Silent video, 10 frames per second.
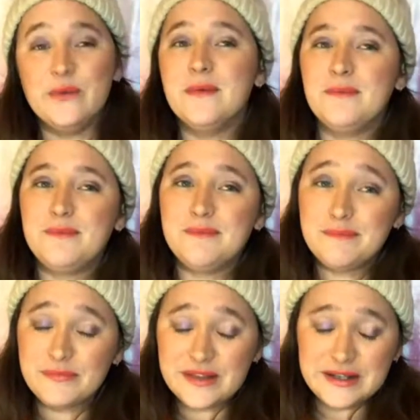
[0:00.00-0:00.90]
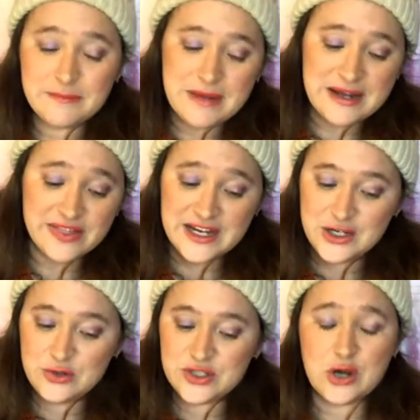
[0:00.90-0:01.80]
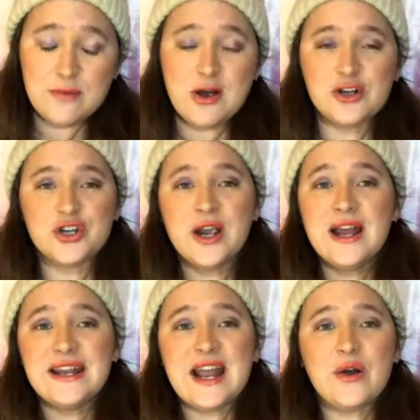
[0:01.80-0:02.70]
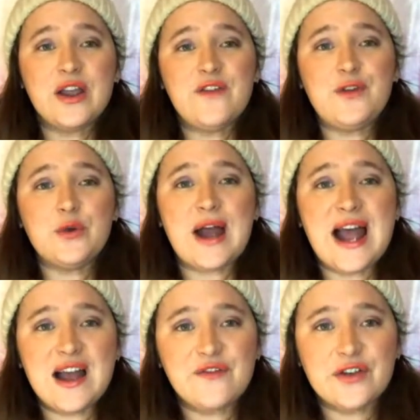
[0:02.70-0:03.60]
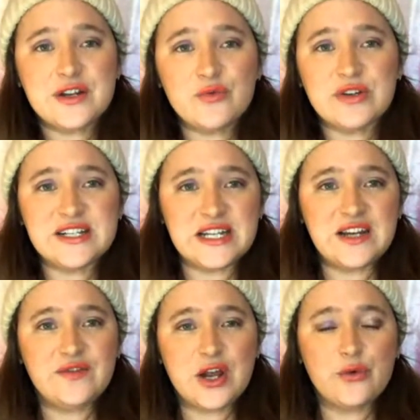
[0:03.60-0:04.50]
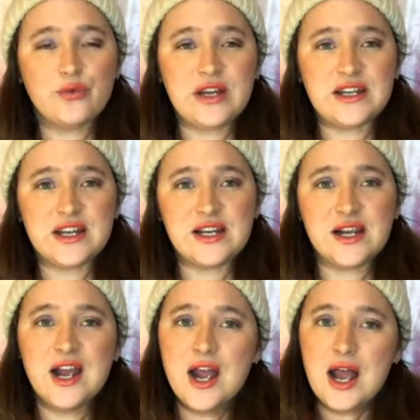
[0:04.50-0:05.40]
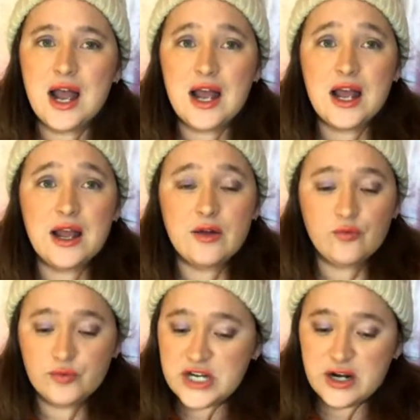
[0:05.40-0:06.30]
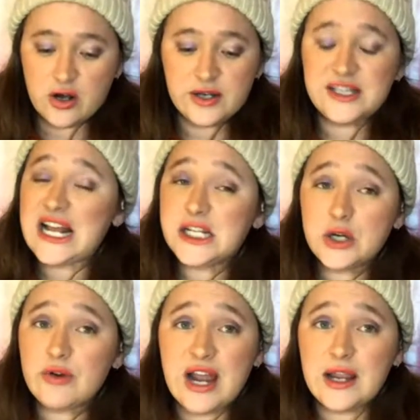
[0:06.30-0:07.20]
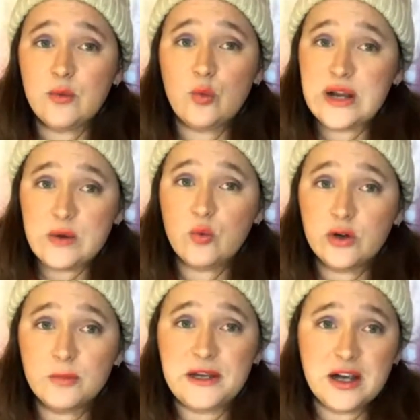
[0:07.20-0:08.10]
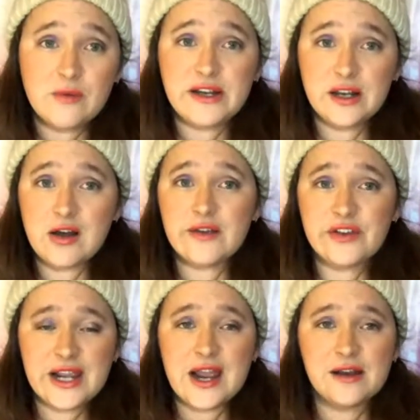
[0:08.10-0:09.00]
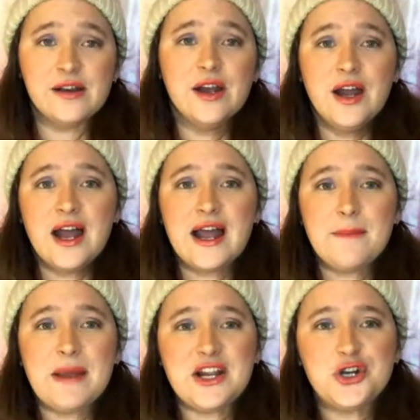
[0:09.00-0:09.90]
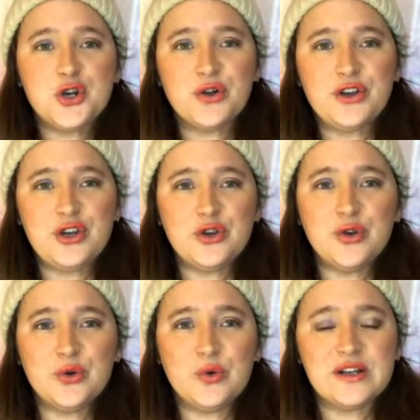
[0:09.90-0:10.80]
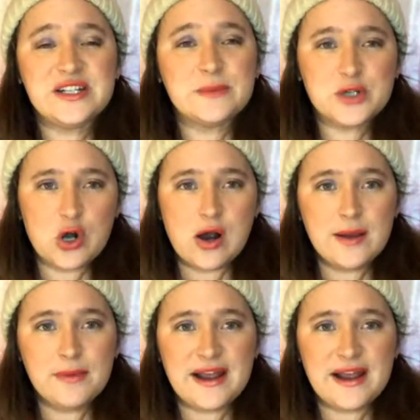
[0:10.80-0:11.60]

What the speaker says: so Matt, thank you so much. Now, if you haven't received a reading tonight, that's okay. We will be going live again. Make sure you subscribe